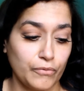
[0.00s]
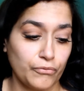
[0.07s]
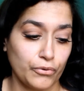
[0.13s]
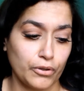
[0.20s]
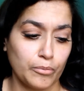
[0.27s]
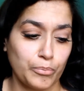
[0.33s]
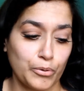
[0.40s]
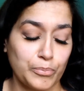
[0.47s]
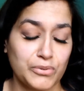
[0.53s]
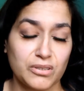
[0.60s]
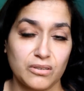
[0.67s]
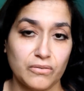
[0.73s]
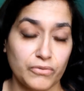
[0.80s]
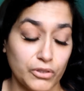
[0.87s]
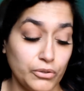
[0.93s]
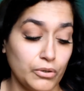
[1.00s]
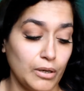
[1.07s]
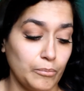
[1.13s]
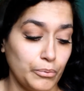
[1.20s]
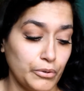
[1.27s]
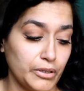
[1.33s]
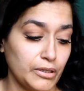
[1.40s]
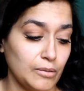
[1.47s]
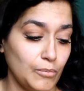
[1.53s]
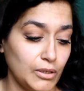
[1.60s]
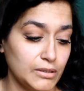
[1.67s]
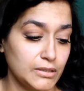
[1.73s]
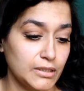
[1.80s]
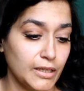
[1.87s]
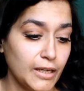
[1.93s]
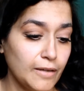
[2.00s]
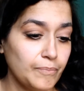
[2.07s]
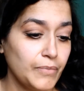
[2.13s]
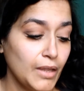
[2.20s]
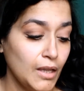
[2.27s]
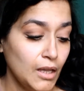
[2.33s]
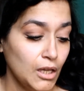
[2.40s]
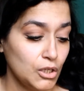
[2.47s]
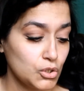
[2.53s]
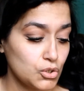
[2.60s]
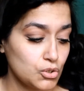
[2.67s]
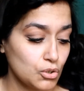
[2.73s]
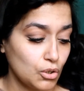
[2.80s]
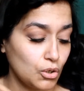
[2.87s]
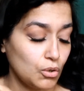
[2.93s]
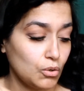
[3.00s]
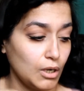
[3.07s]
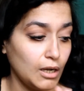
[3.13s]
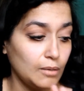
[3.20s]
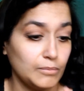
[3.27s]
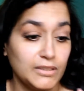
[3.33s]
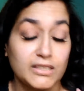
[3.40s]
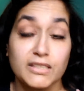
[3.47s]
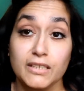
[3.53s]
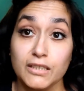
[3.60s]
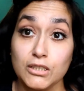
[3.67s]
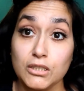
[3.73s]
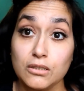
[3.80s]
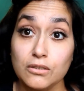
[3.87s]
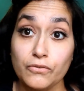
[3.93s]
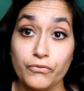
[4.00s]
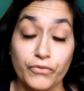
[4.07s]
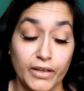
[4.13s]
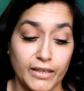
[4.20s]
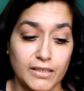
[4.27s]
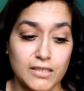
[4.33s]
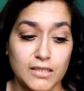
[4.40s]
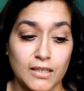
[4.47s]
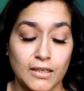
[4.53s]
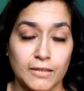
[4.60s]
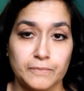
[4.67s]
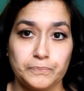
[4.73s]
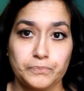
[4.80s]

But for the purpose of the video, I'm putting them on today. So um, let's get into the face.